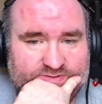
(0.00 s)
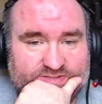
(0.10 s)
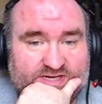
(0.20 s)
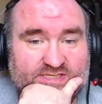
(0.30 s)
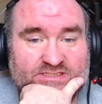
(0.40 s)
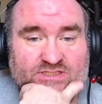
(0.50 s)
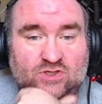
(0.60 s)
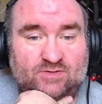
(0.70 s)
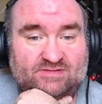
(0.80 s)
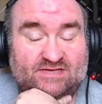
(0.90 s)
let's kind of just
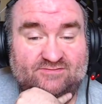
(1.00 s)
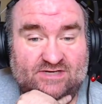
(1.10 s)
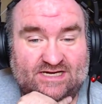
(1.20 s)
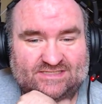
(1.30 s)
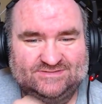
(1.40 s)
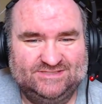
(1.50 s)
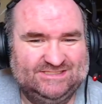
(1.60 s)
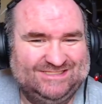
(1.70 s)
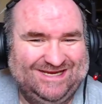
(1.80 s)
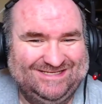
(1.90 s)
go to me for now. We'll
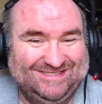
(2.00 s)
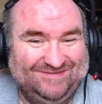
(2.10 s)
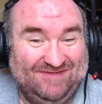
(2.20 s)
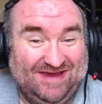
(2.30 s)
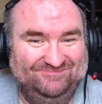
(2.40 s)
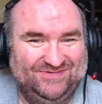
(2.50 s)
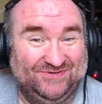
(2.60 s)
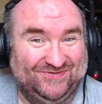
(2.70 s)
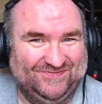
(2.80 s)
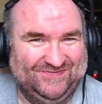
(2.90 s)
just kind of look at my
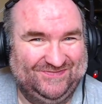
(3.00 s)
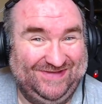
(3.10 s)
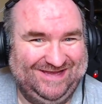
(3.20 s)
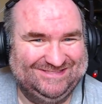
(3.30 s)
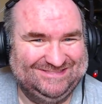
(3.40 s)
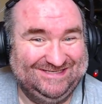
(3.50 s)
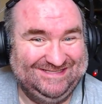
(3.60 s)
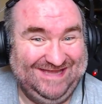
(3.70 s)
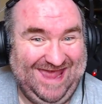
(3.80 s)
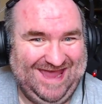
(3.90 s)
beautiful face. Look
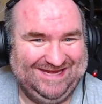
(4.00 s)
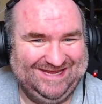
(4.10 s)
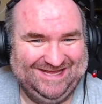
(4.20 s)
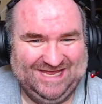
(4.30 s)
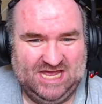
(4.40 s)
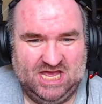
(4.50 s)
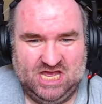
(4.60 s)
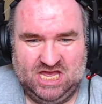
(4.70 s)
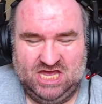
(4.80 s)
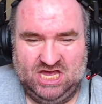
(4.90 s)
at that.
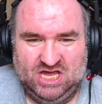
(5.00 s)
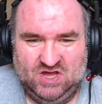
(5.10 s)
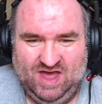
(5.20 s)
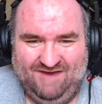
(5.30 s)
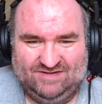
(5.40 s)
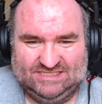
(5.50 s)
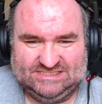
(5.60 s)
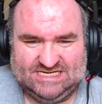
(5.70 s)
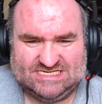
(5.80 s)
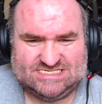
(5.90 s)
Oh, having
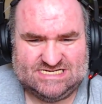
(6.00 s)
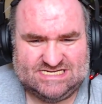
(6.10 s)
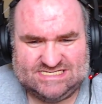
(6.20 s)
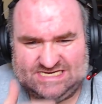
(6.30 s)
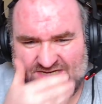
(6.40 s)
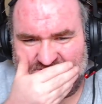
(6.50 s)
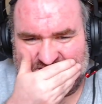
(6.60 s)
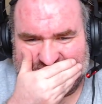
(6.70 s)
this like, god damn, my